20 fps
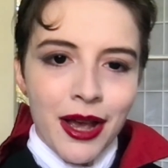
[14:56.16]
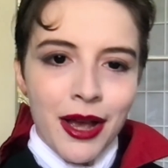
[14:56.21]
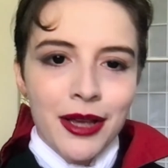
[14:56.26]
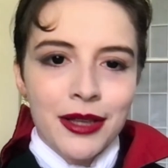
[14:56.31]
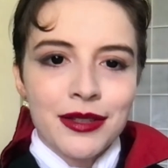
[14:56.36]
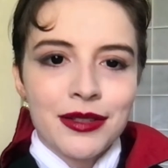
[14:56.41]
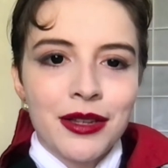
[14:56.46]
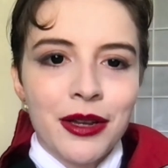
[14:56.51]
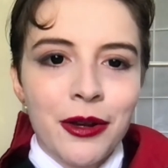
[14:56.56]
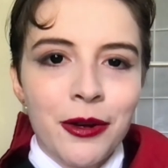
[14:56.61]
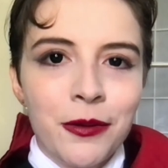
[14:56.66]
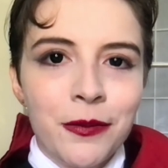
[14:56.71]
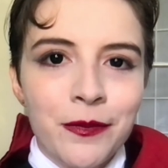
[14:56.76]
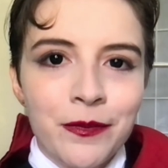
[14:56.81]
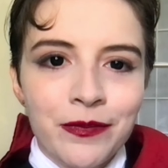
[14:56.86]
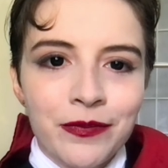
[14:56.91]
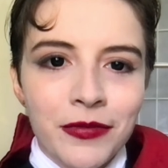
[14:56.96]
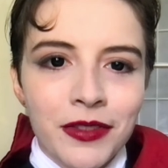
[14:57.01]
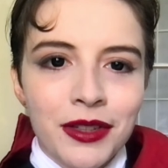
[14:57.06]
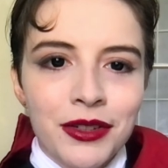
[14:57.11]
So,
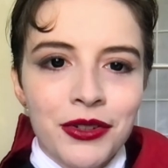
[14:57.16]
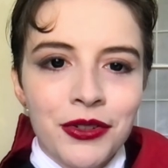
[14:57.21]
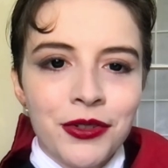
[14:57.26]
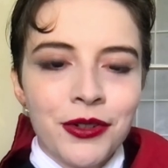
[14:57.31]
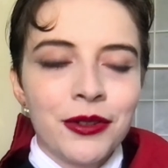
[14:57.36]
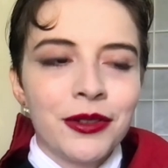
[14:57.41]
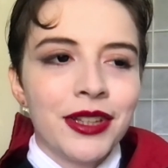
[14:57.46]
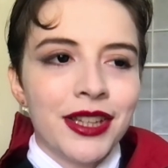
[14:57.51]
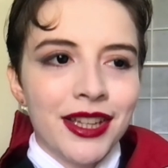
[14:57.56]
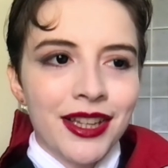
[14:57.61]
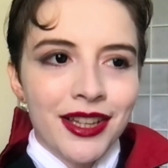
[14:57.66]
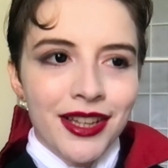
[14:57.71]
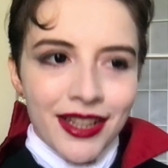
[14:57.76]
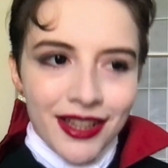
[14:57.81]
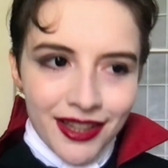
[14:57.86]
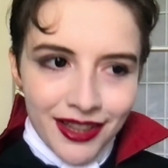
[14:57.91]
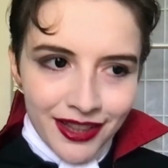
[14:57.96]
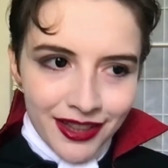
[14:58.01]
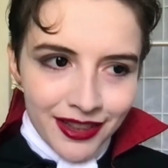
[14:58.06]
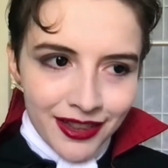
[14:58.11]
truly,
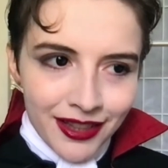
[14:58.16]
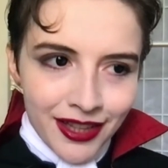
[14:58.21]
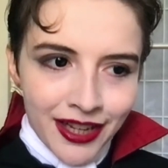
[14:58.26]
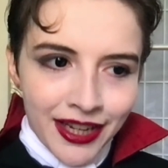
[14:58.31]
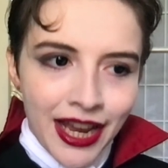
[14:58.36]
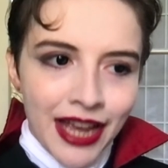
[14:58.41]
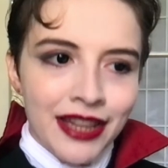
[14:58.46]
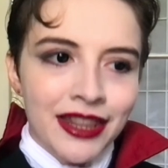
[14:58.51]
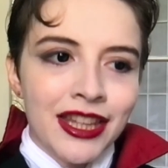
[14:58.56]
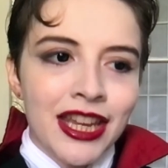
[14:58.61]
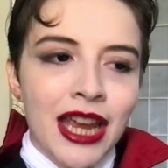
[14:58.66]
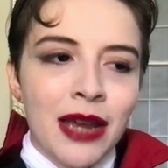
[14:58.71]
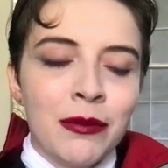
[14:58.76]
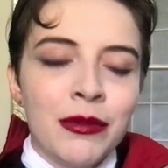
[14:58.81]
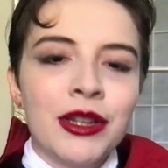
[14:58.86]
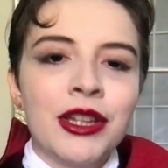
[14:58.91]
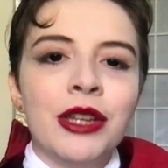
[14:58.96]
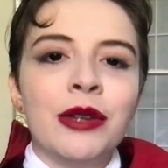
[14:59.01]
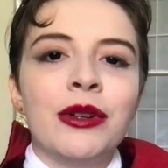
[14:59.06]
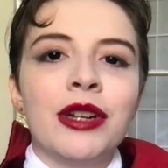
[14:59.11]
again, the
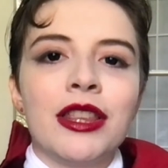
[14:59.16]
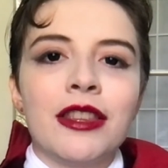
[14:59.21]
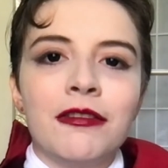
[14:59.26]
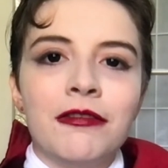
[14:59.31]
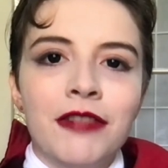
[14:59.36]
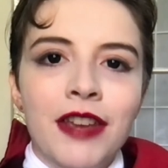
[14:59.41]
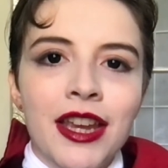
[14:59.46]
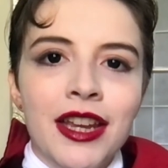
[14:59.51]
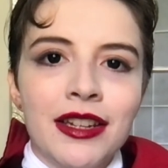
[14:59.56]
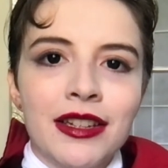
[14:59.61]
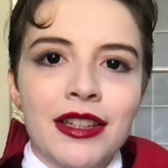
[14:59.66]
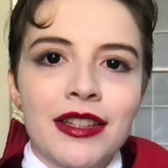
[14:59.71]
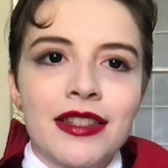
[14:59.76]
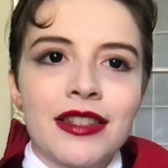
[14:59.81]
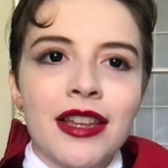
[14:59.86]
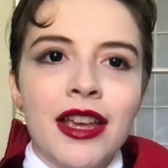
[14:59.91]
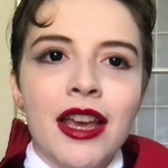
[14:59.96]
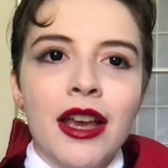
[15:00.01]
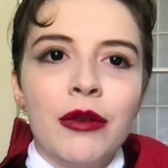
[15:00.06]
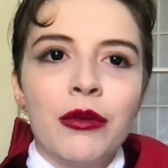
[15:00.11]
ambiguity, the vagueness,
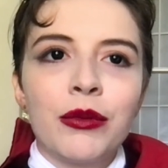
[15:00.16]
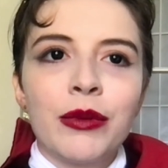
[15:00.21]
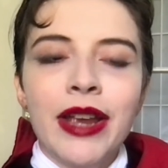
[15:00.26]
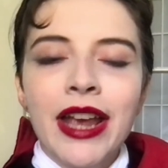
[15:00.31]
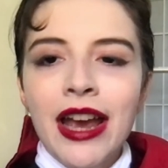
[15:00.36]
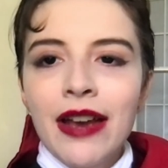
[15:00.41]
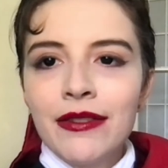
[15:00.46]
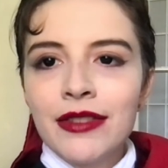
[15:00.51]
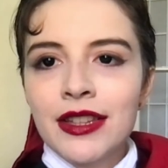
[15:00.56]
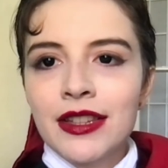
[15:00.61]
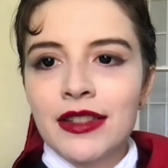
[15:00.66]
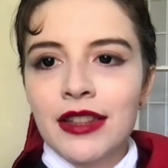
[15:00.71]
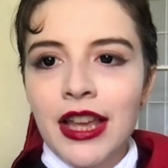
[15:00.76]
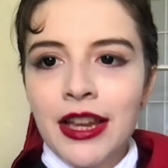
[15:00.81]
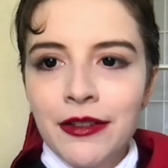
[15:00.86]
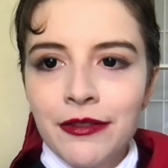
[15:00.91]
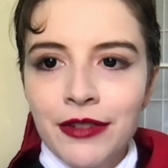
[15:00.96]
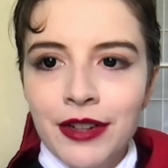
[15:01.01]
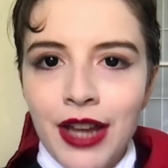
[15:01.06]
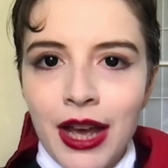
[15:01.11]
when we have these
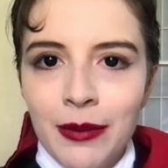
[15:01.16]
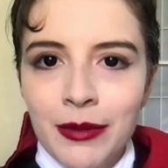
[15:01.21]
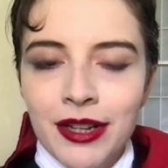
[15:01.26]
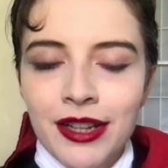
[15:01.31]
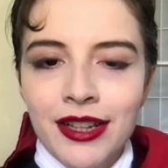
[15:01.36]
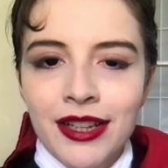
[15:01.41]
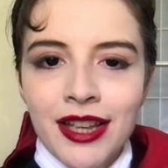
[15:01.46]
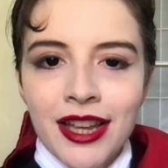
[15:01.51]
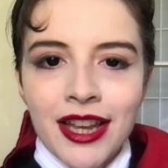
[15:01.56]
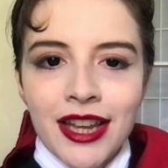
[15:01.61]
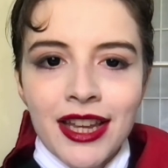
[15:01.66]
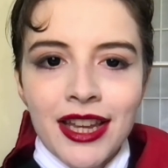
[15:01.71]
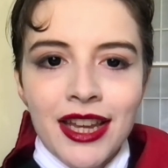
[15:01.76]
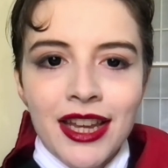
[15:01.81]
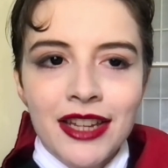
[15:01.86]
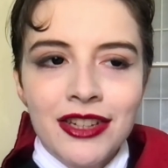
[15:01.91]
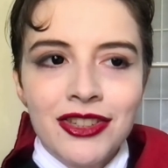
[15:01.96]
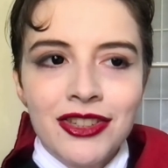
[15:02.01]
light phenomena, it